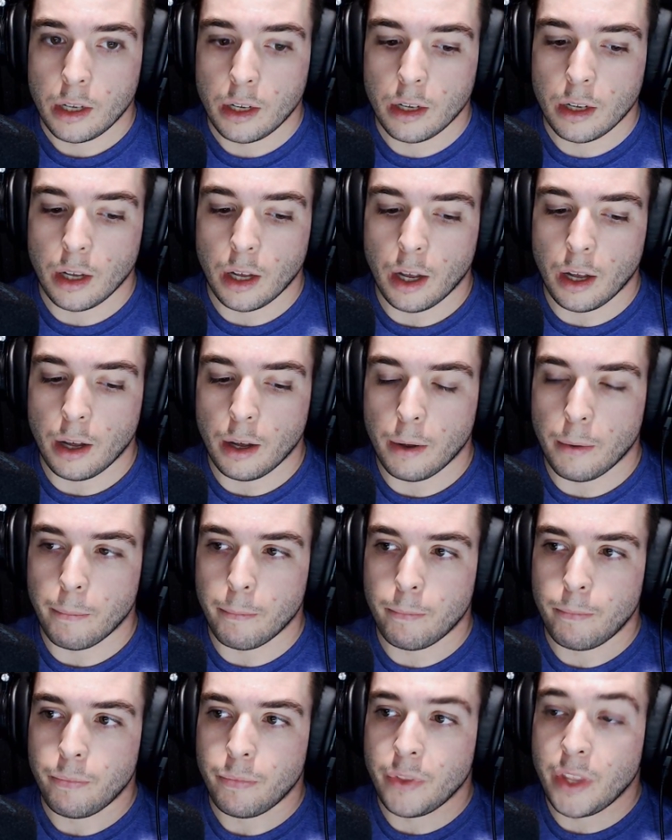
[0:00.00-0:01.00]

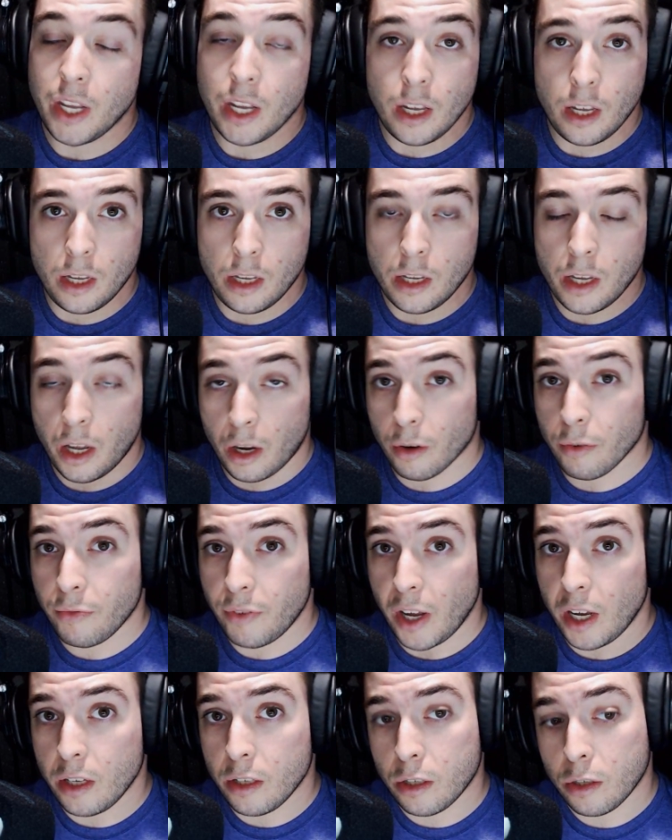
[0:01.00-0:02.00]
the
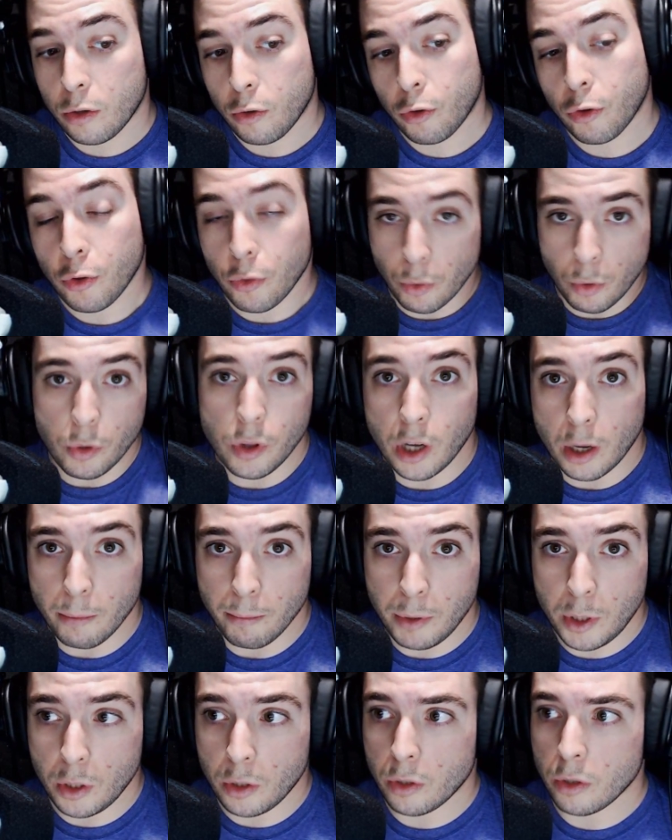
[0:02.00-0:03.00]
interface through the
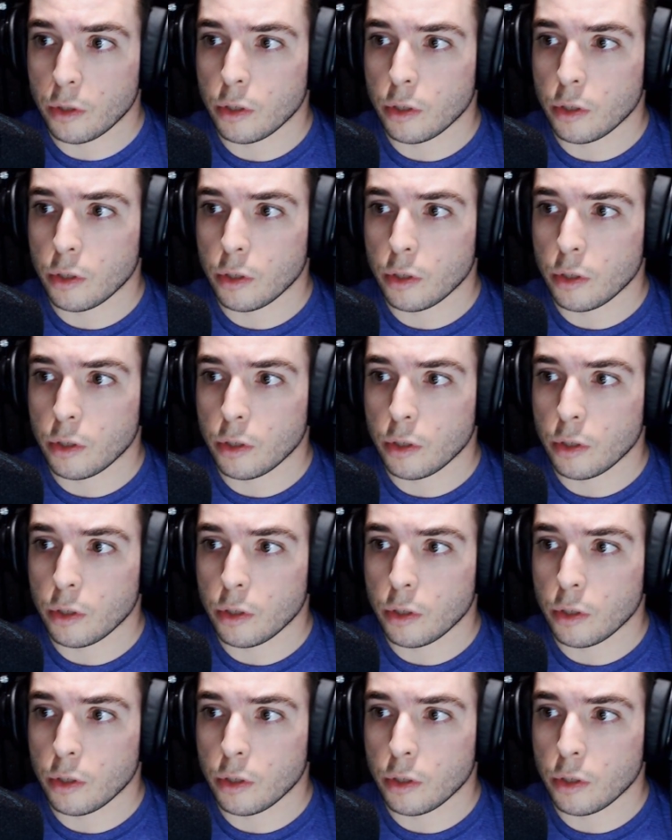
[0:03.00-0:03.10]
computer.